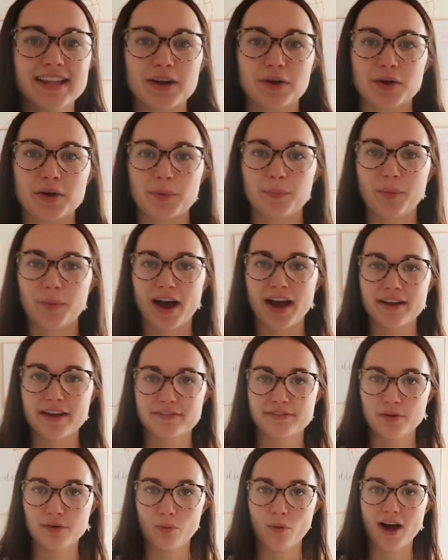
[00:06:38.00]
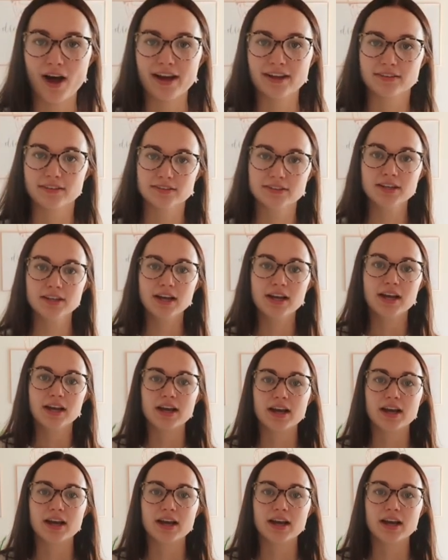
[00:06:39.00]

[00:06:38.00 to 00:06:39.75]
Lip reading: a little goodbye for a while.